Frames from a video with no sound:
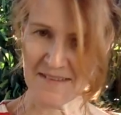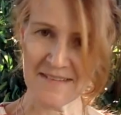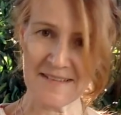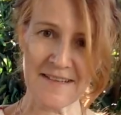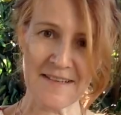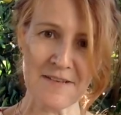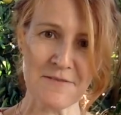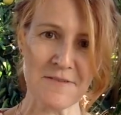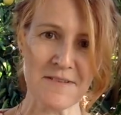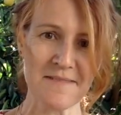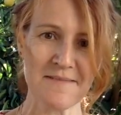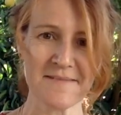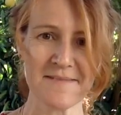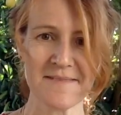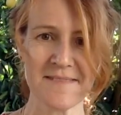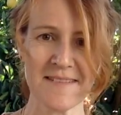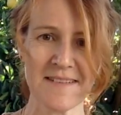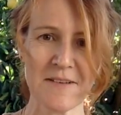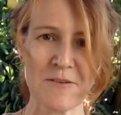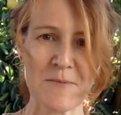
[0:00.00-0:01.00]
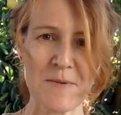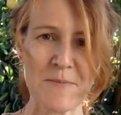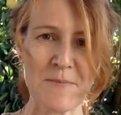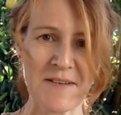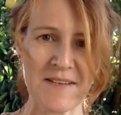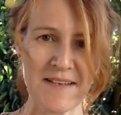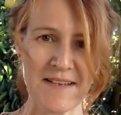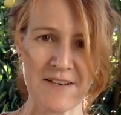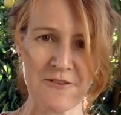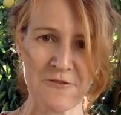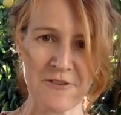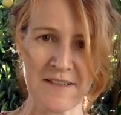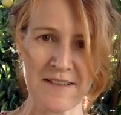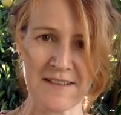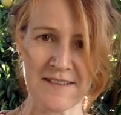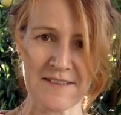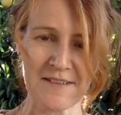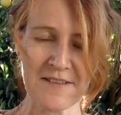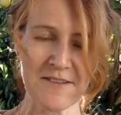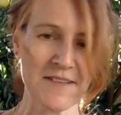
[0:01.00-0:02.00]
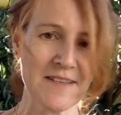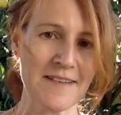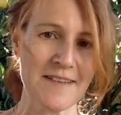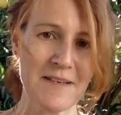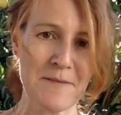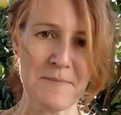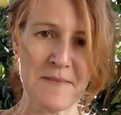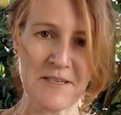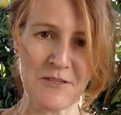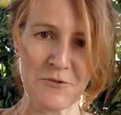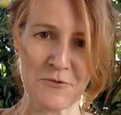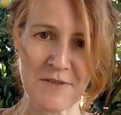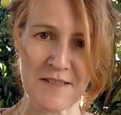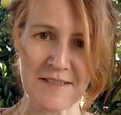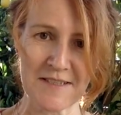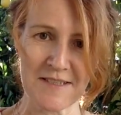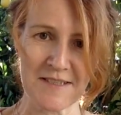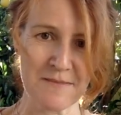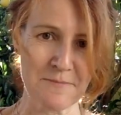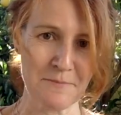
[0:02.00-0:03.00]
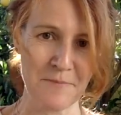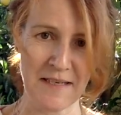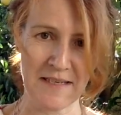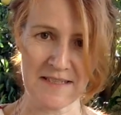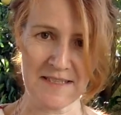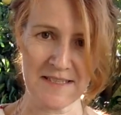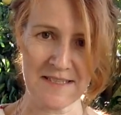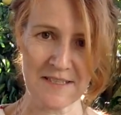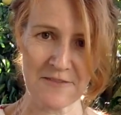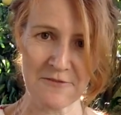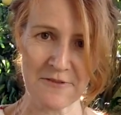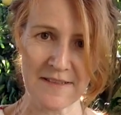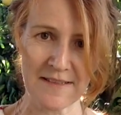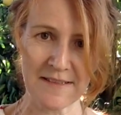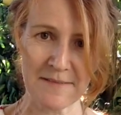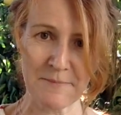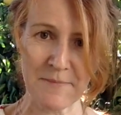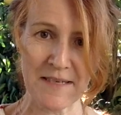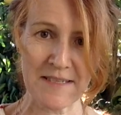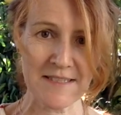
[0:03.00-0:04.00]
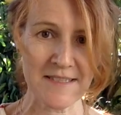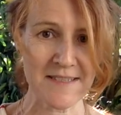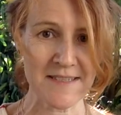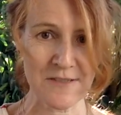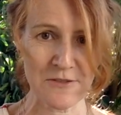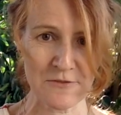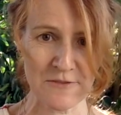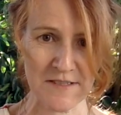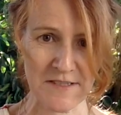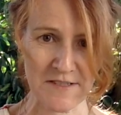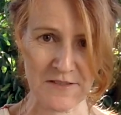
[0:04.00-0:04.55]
yeah, they're a bit pathetic really. I don't think they're metal, they're just plastic really, painted silver.